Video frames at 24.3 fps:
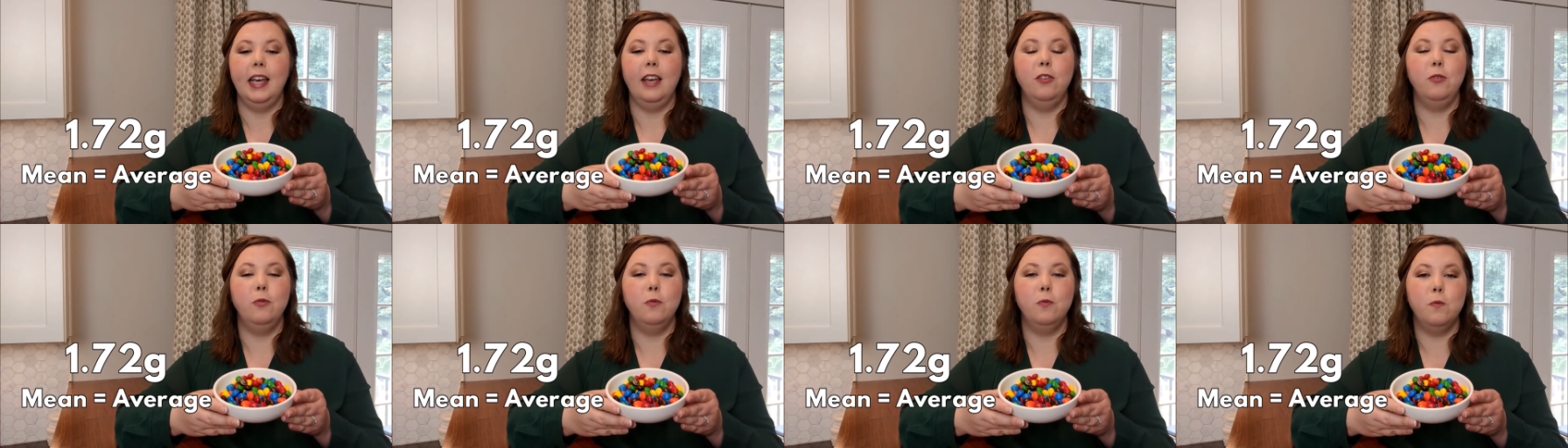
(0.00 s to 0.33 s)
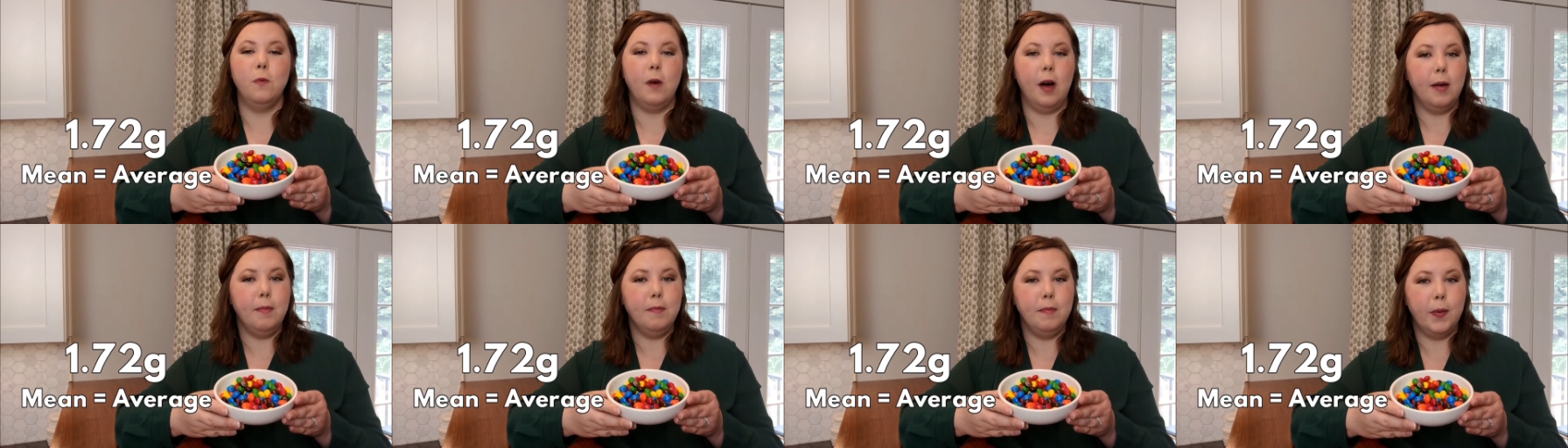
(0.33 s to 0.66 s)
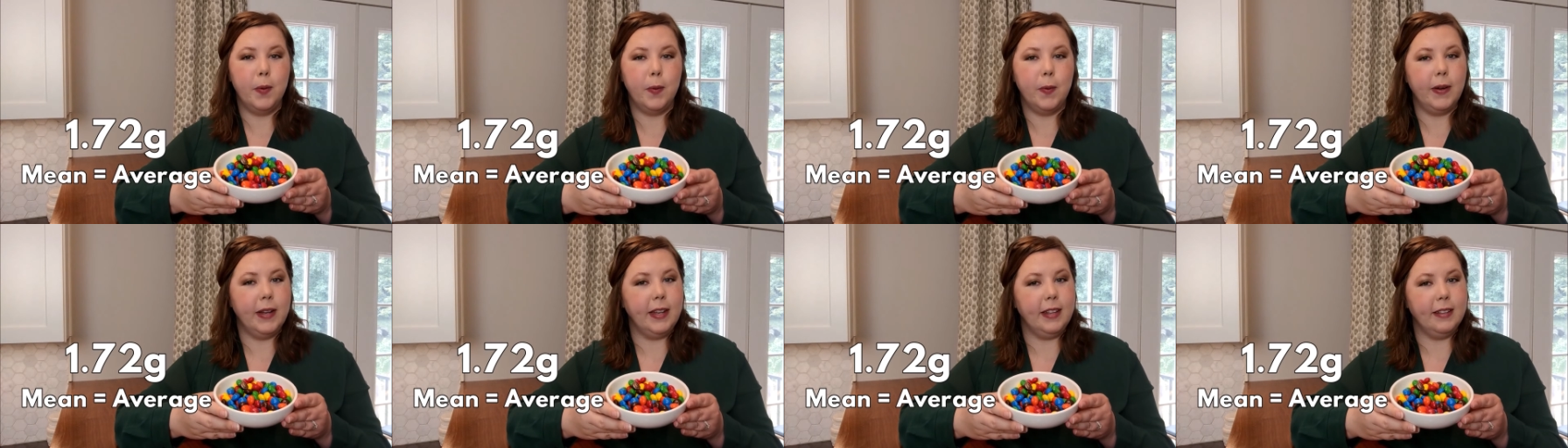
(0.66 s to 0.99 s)
is
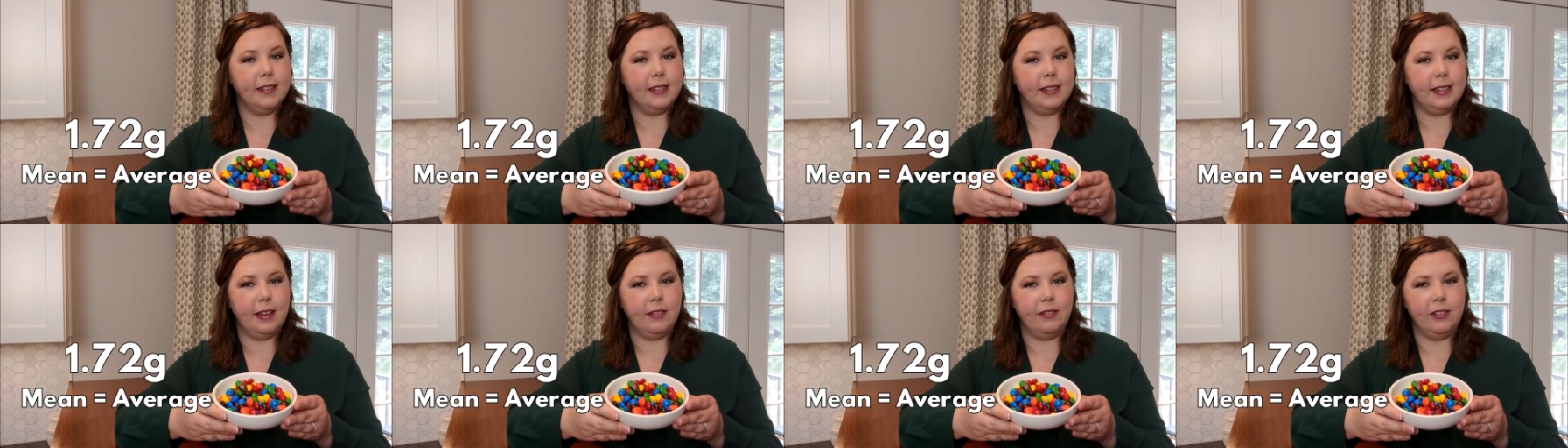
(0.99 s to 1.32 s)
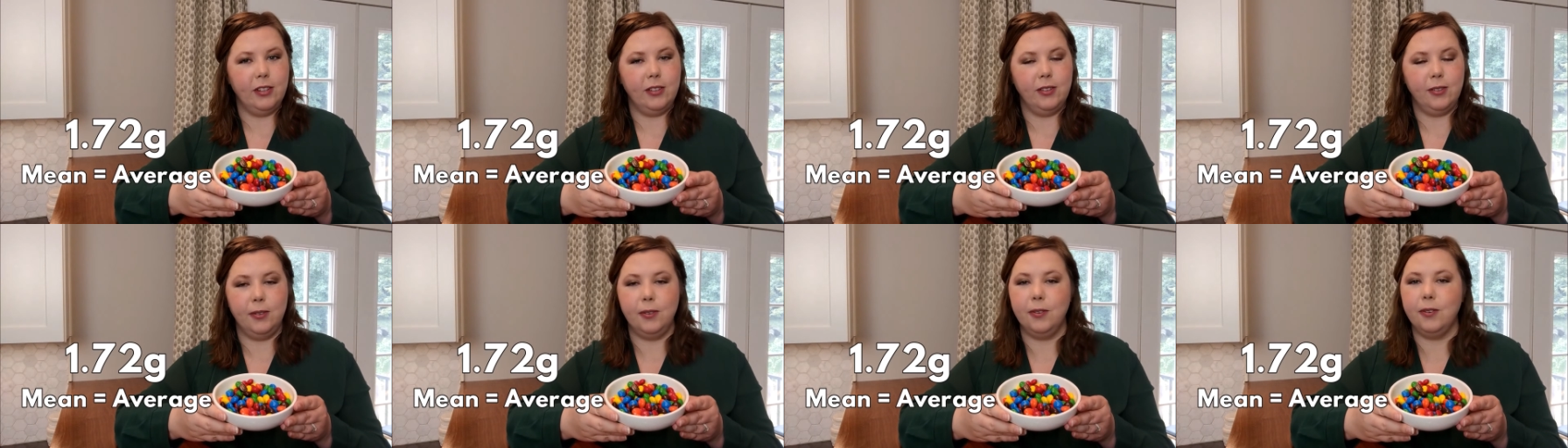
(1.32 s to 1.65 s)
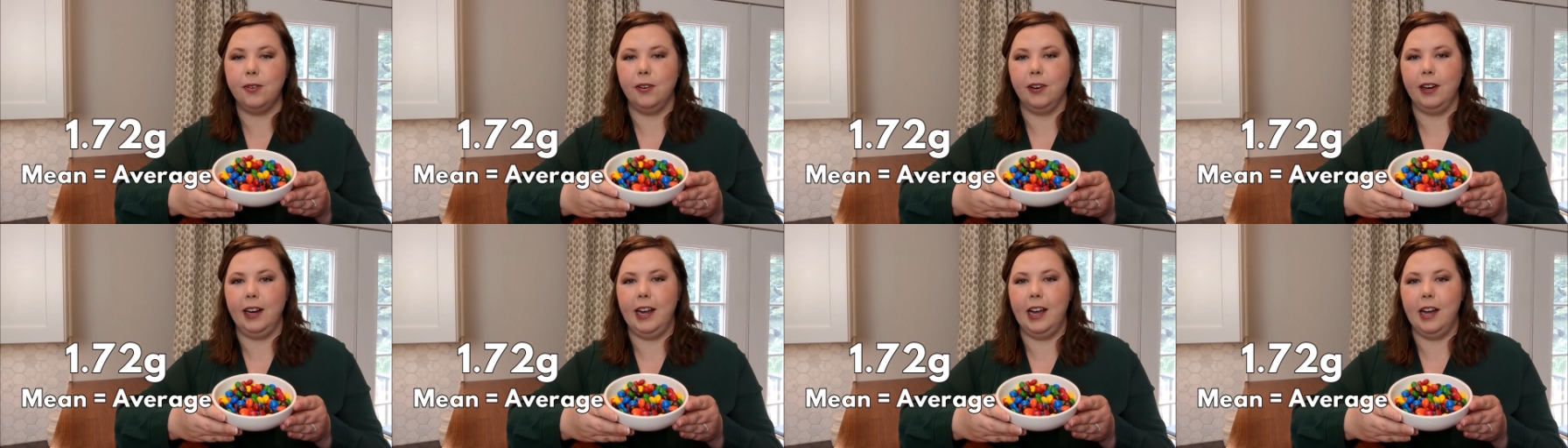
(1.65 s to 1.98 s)
1.72
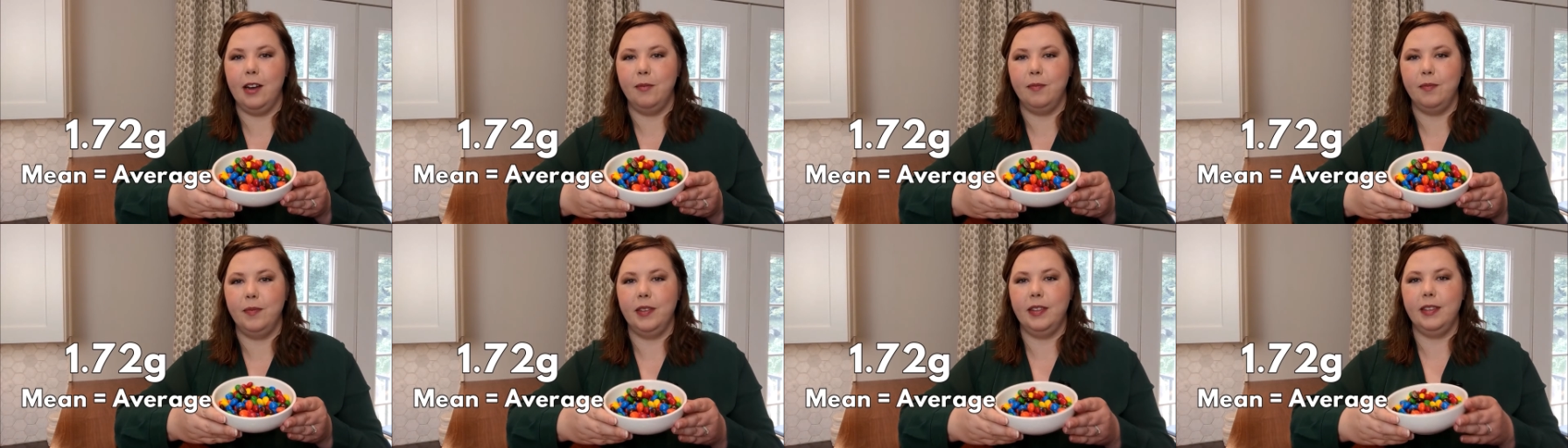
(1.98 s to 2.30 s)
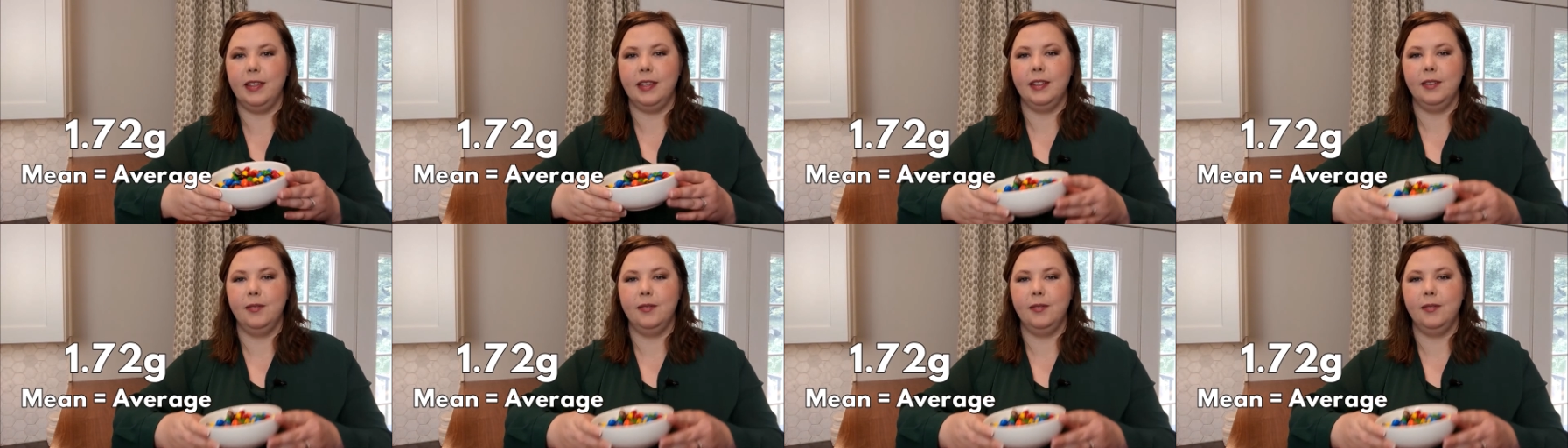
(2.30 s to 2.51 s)
grams.